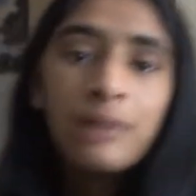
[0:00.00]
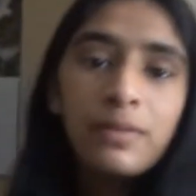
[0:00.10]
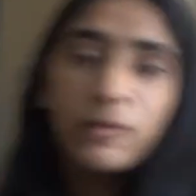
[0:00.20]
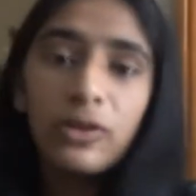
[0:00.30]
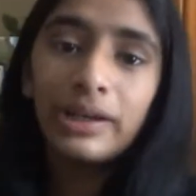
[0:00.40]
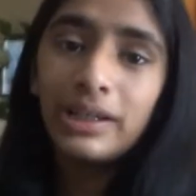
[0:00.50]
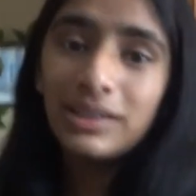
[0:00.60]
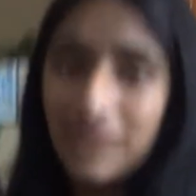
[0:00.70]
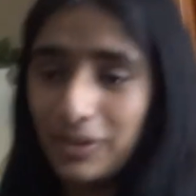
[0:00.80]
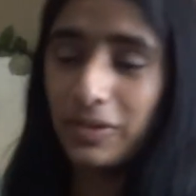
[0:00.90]
before I
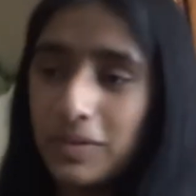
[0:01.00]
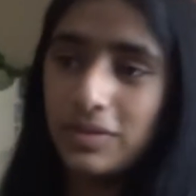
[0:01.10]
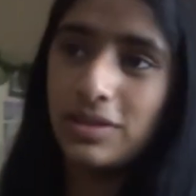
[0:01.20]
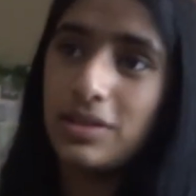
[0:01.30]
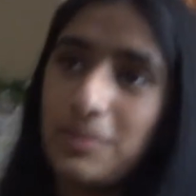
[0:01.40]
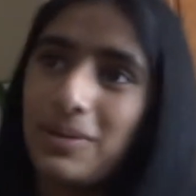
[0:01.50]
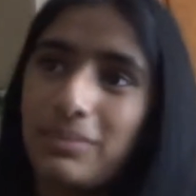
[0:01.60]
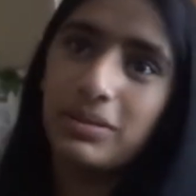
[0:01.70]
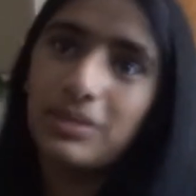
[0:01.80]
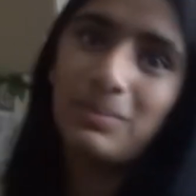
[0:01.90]
get going, which is
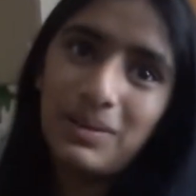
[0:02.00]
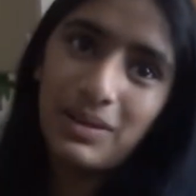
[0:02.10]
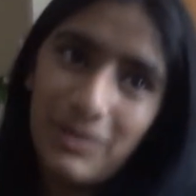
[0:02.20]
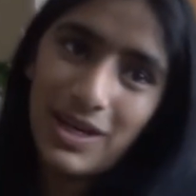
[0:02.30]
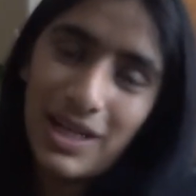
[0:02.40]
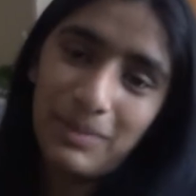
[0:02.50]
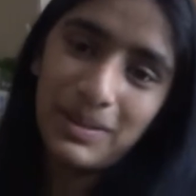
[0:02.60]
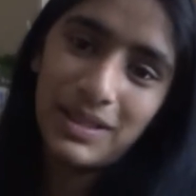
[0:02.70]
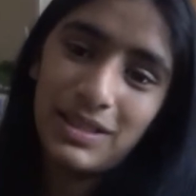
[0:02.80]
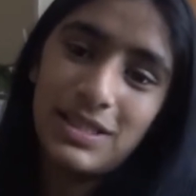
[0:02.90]
probably going to be a while
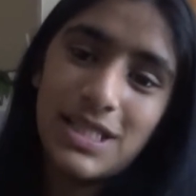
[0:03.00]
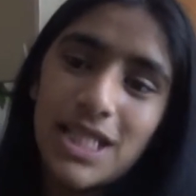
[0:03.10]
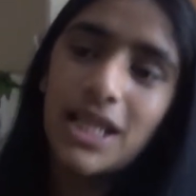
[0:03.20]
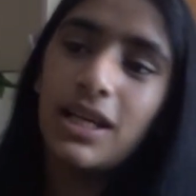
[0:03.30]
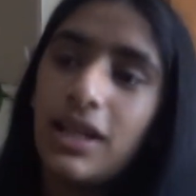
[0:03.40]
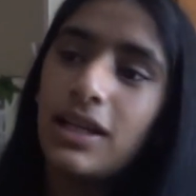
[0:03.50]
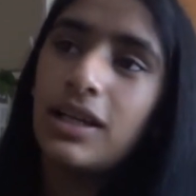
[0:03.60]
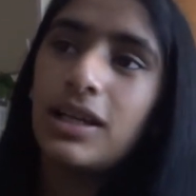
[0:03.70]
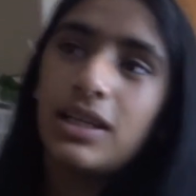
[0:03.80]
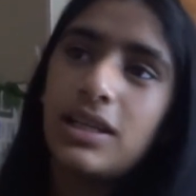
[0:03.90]
because,
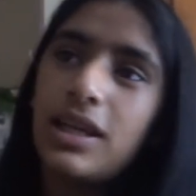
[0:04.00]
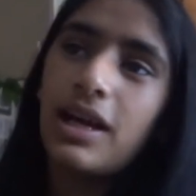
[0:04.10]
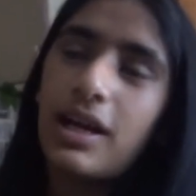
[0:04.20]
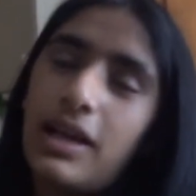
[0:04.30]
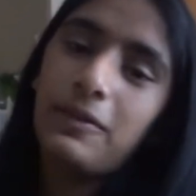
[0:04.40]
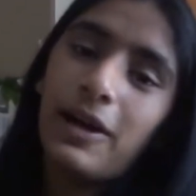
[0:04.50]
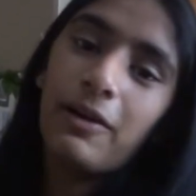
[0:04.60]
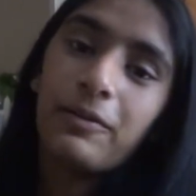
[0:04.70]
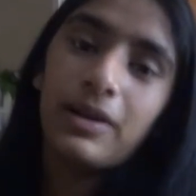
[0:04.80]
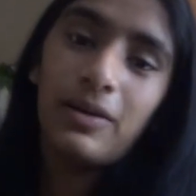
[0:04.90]
yeah, I have
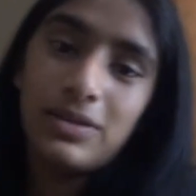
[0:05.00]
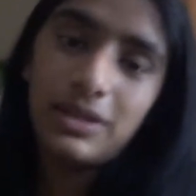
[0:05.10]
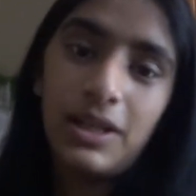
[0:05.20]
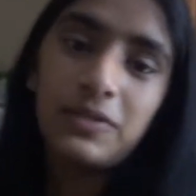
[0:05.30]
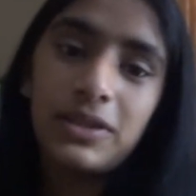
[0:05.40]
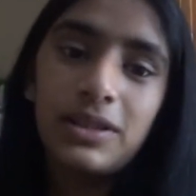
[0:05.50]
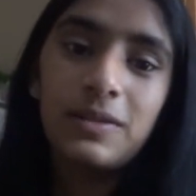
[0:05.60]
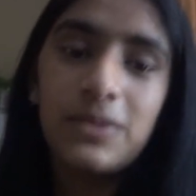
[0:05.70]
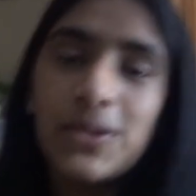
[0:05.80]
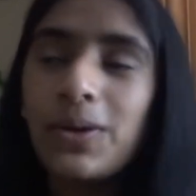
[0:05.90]
half an hour until I have to
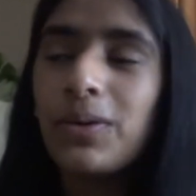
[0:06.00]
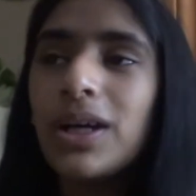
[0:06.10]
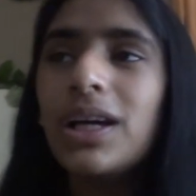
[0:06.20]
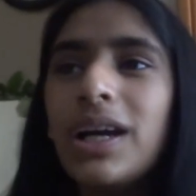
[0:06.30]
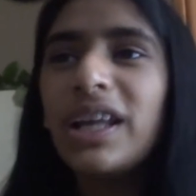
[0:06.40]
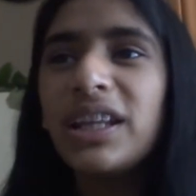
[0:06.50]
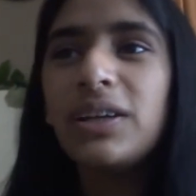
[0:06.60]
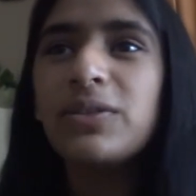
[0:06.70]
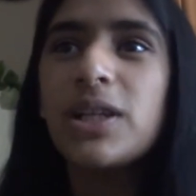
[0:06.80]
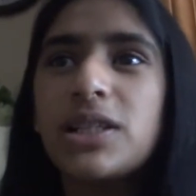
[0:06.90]
leave, so I think
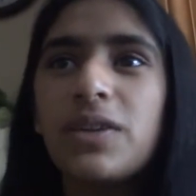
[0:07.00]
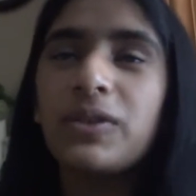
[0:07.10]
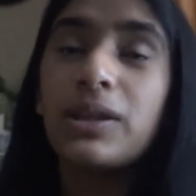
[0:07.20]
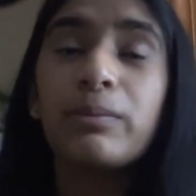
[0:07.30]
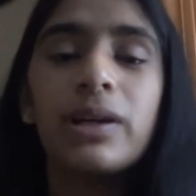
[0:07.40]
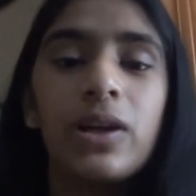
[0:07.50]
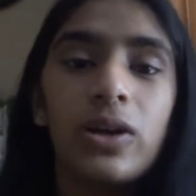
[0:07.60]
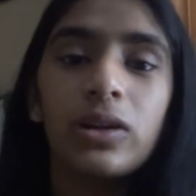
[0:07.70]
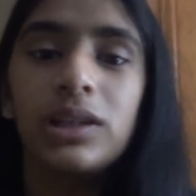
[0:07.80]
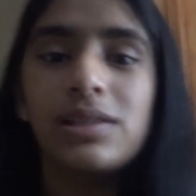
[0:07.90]
I finished everything pretty
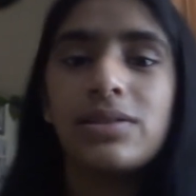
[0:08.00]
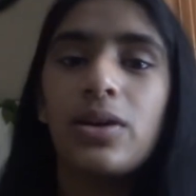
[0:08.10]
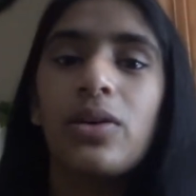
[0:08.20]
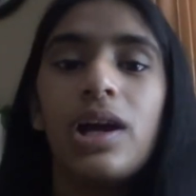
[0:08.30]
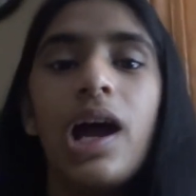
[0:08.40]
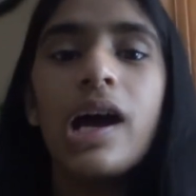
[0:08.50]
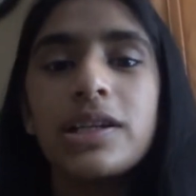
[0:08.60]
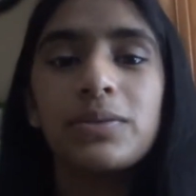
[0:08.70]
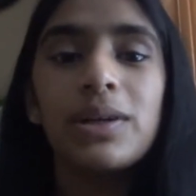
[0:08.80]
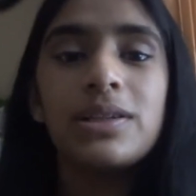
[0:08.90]
early. So I
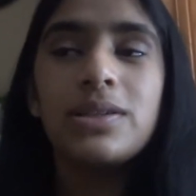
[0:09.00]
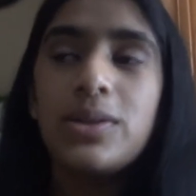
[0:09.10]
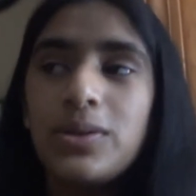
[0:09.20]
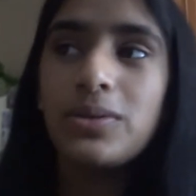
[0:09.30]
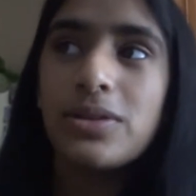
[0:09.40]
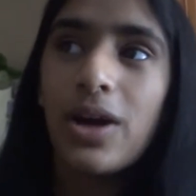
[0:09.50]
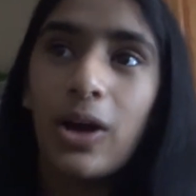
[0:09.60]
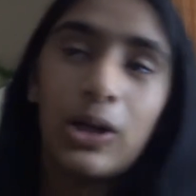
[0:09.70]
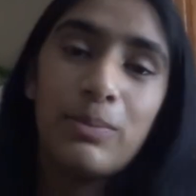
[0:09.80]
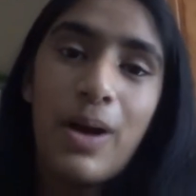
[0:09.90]
just wanted to
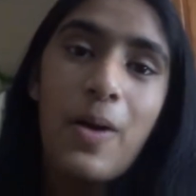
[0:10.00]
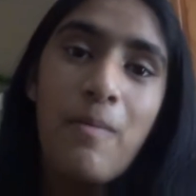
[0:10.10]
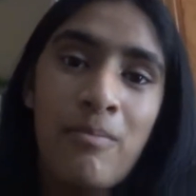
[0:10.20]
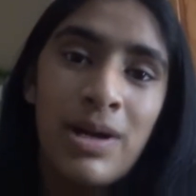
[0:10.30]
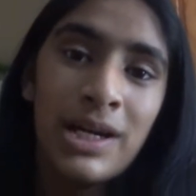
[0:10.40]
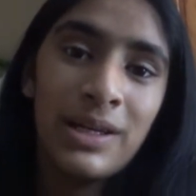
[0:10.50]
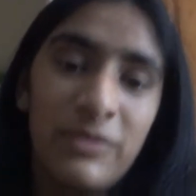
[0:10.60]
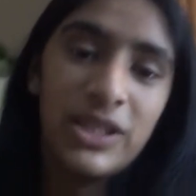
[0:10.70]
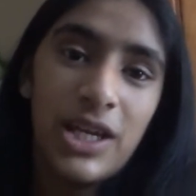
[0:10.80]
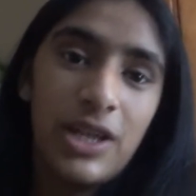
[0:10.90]
talk about my
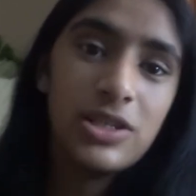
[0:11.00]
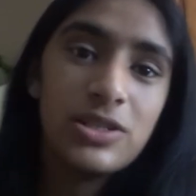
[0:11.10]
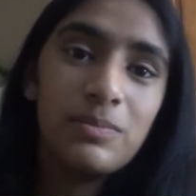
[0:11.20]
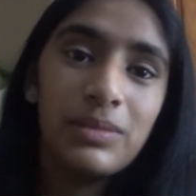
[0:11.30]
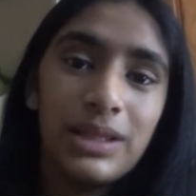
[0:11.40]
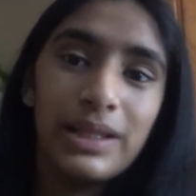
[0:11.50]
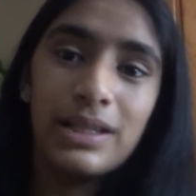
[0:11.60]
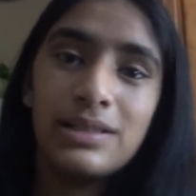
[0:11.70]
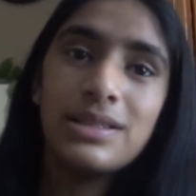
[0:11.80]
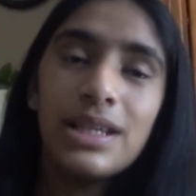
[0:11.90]
vacation
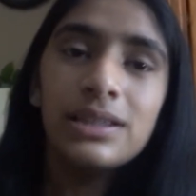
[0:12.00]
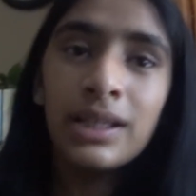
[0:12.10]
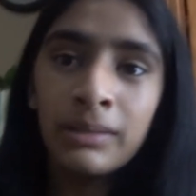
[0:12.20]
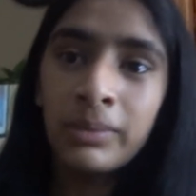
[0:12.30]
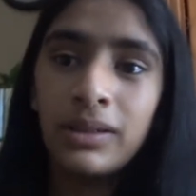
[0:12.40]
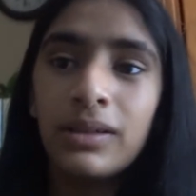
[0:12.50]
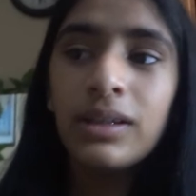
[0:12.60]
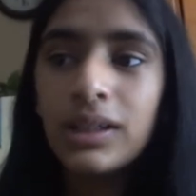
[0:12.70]
plans, and then I'm going to